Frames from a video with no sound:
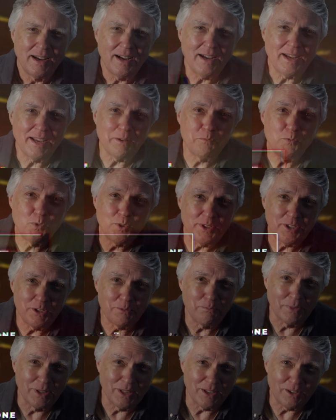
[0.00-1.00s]
Hi, I'm
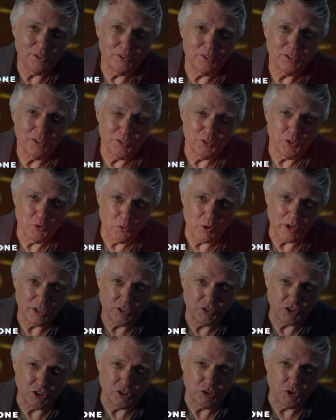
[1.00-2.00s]
William Malone, and you're
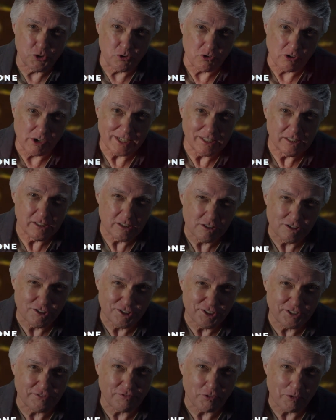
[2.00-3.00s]
watching
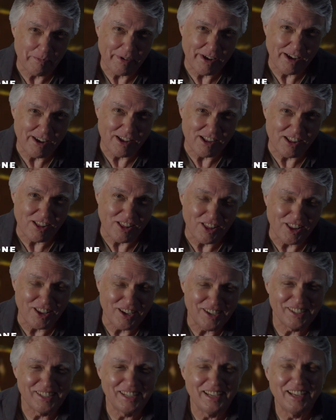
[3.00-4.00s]
Trailers from
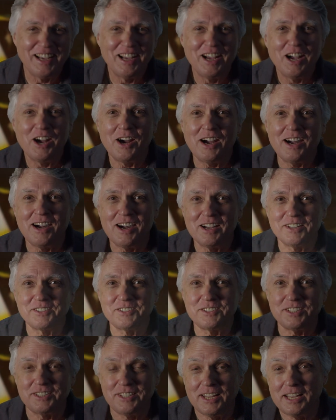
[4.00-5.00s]
Hell. Uh,
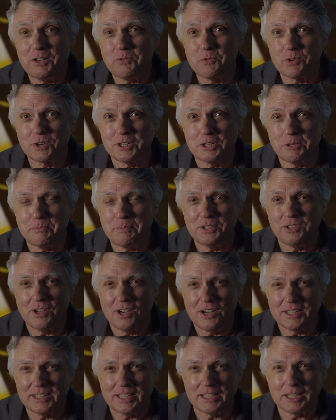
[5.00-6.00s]
today, we're going to be
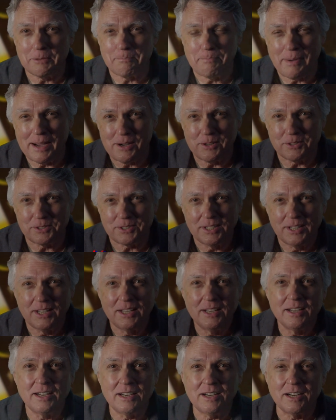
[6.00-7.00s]
talking about
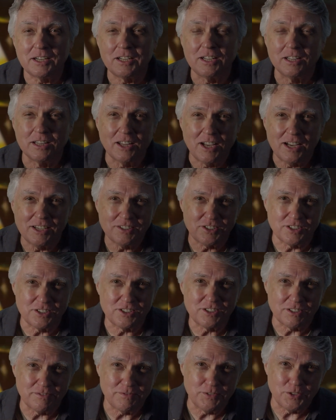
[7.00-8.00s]
uh,
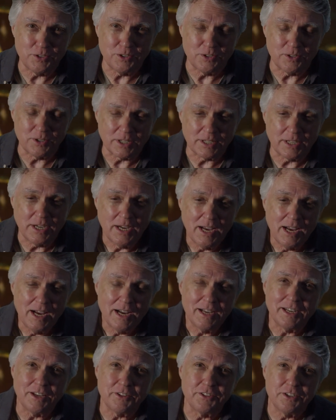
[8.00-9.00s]
Colossus of New York.
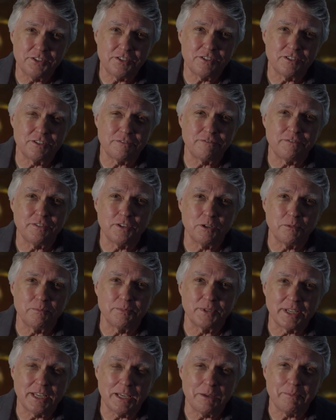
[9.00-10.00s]
Now, this is a
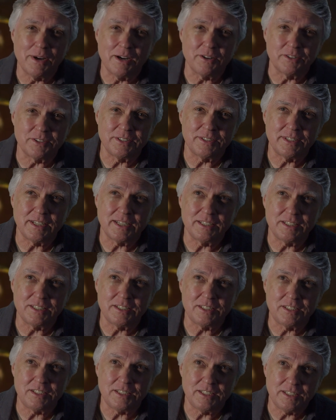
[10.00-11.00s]
film that came out in
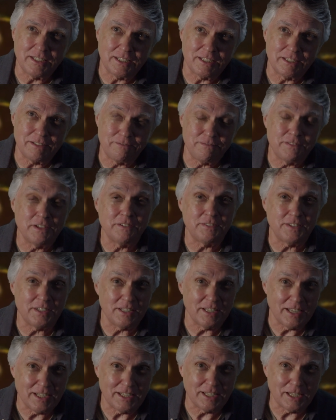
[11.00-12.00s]

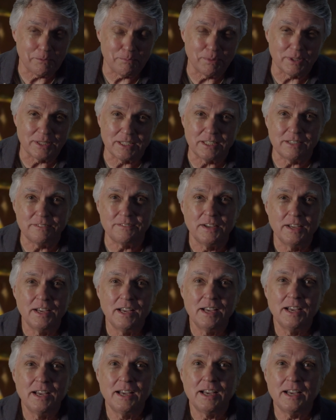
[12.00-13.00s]
1958, I believe,
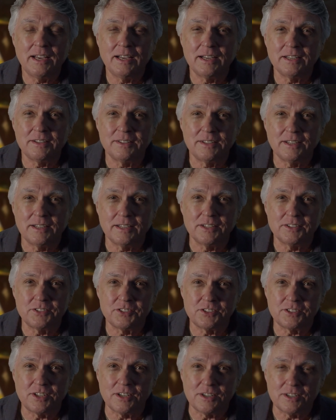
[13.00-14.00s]
and uh,
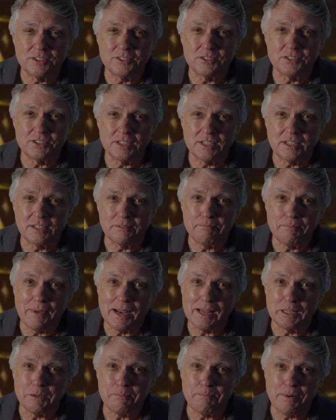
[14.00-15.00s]
stars uh,
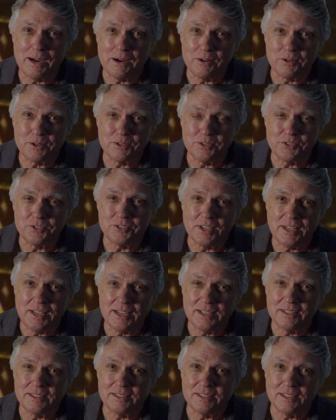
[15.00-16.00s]
Mala Powers
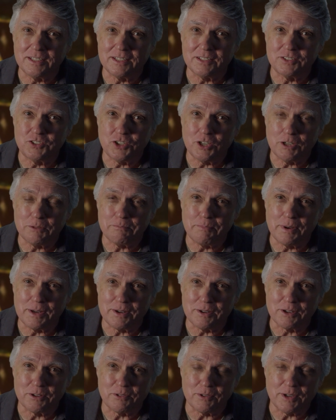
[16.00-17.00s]
and uh, John
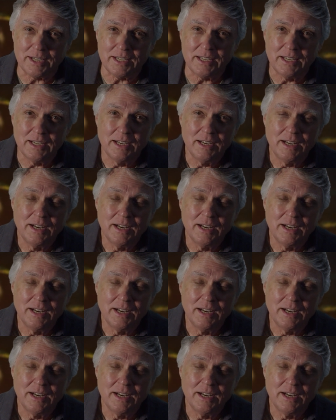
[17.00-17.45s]
Baragrey.